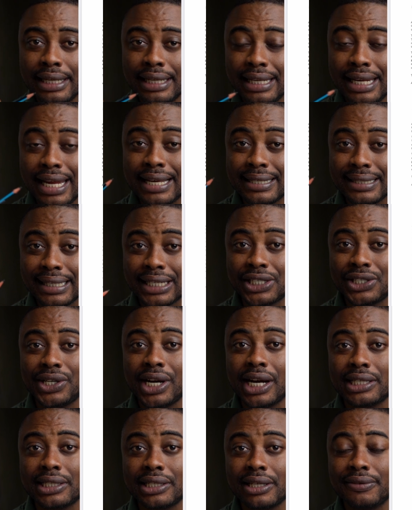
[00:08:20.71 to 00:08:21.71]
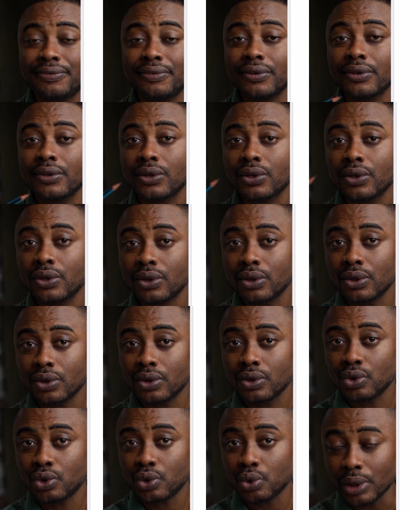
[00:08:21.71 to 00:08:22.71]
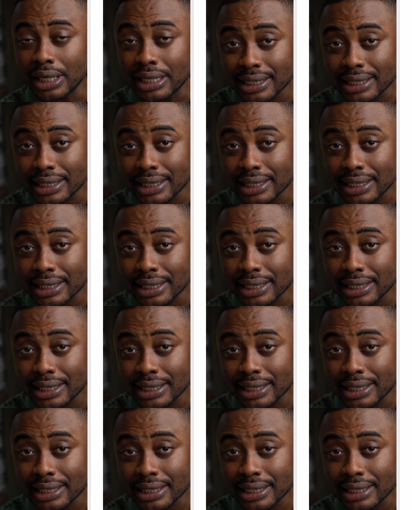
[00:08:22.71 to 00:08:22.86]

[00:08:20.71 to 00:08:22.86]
less attractive to